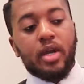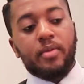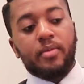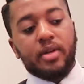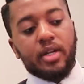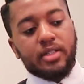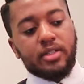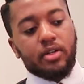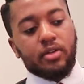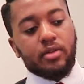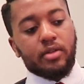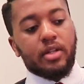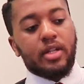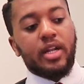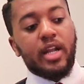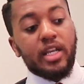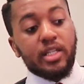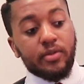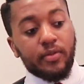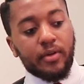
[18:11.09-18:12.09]
And I said on the
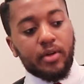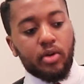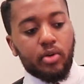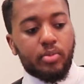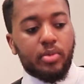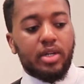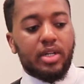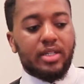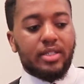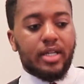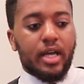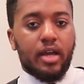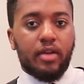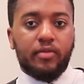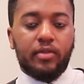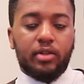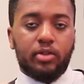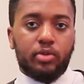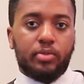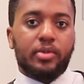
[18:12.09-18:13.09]
next video, I'm going to
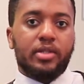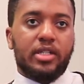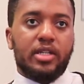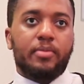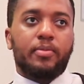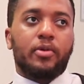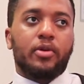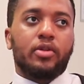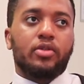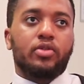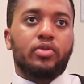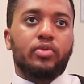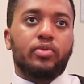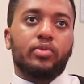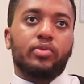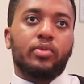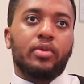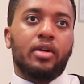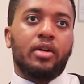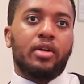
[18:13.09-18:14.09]
dive a little bit deeper
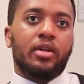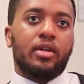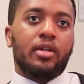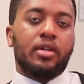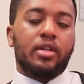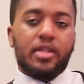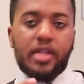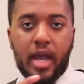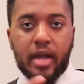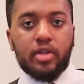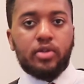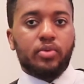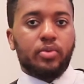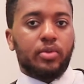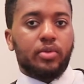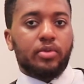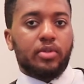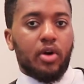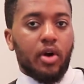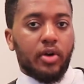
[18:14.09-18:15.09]
into the
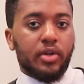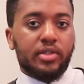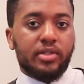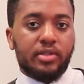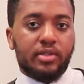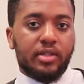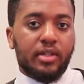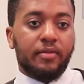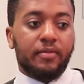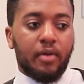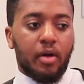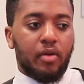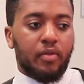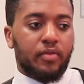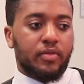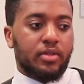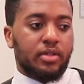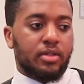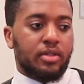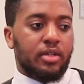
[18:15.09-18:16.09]
actual costs
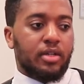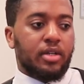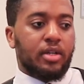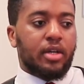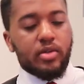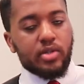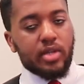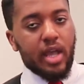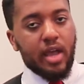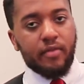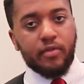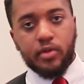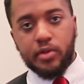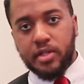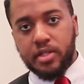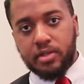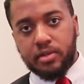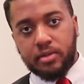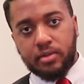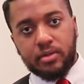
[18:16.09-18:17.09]
involved, because I have all
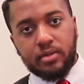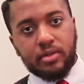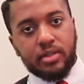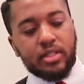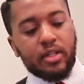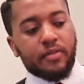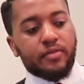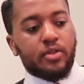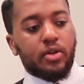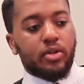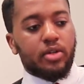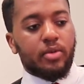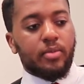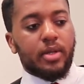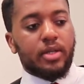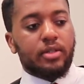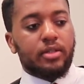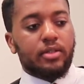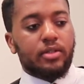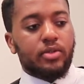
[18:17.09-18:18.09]
this stuff
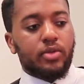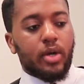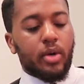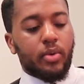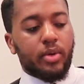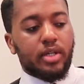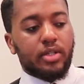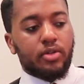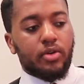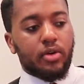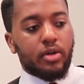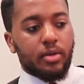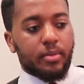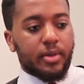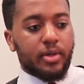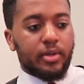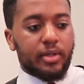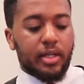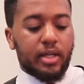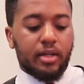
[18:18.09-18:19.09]
documented. So I want to talk
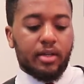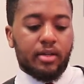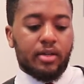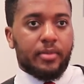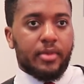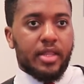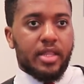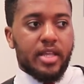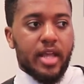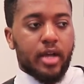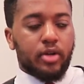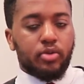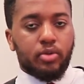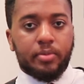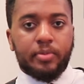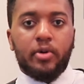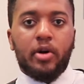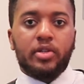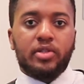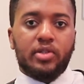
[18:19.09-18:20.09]
about like the actual
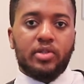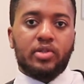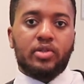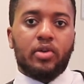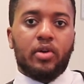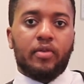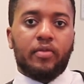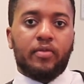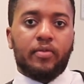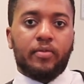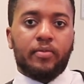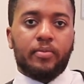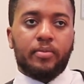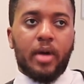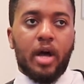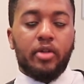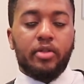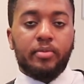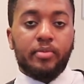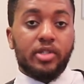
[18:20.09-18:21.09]
process of
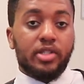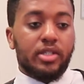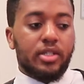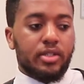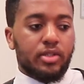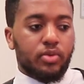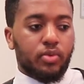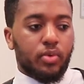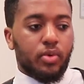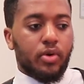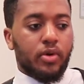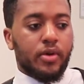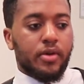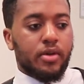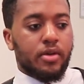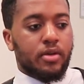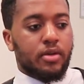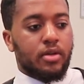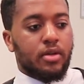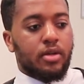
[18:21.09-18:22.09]
how the machines
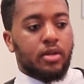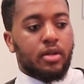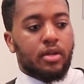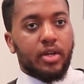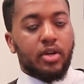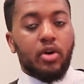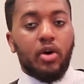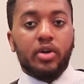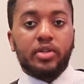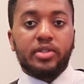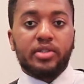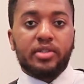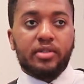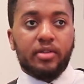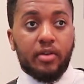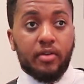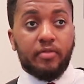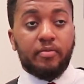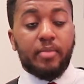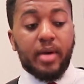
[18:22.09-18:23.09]
work, the costs
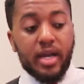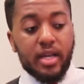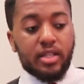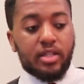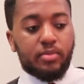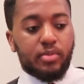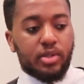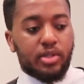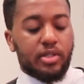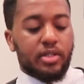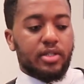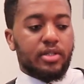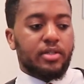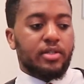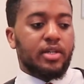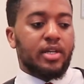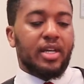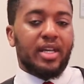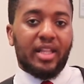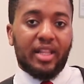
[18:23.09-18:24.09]
of buying the machines,
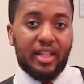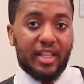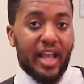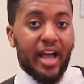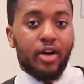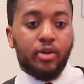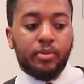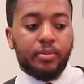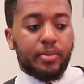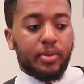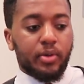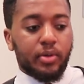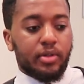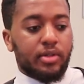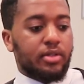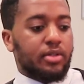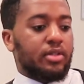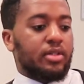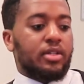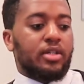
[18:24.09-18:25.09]
the
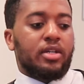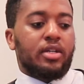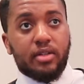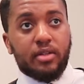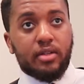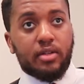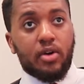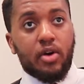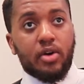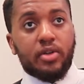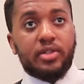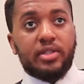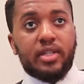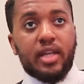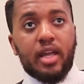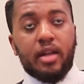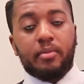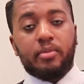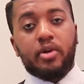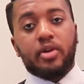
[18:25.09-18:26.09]
output, the cost
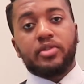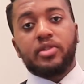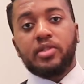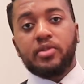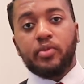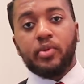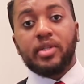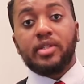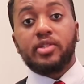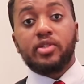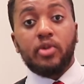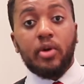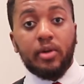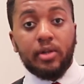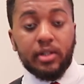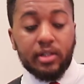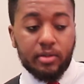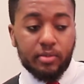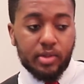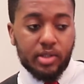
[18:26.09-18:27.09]
and process for
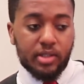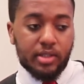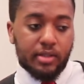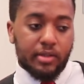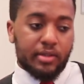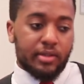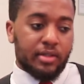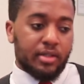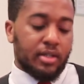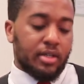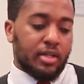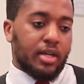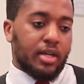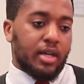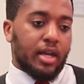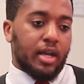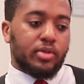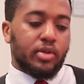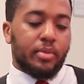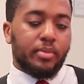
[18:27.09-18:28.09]
installing the machines.
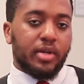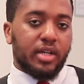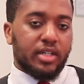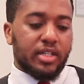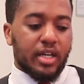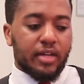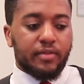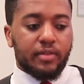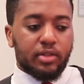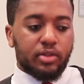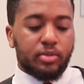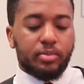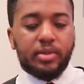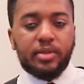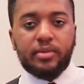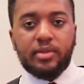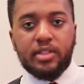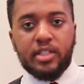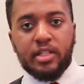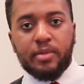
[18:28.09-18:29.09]
So I'm going to dive a little
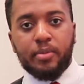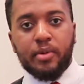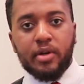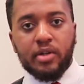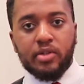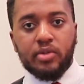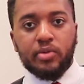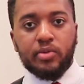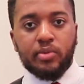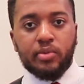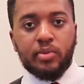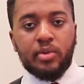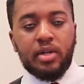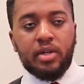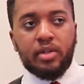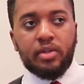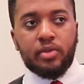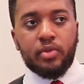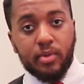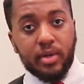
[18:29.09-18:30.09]
bit deeper into
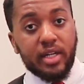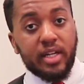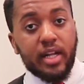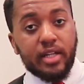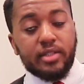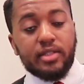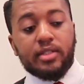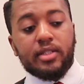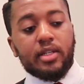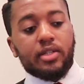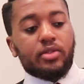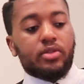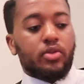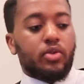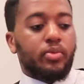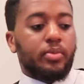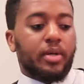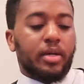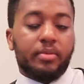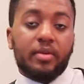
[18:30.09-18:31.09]
what it actually takes to
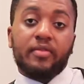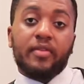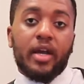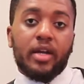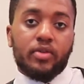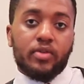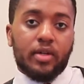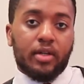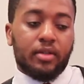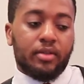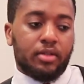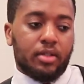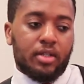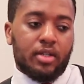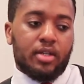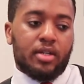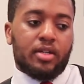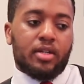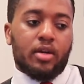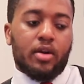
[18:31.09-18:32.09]
open up a factory.
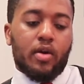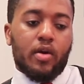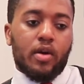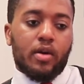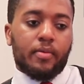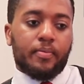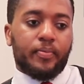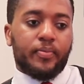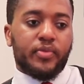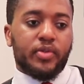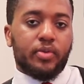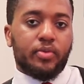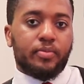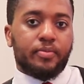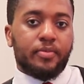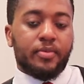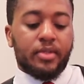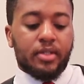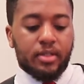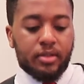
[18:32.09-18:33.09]
All right, so
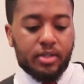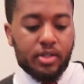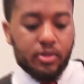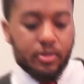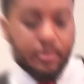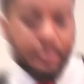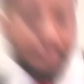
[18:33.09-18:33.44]
cheers.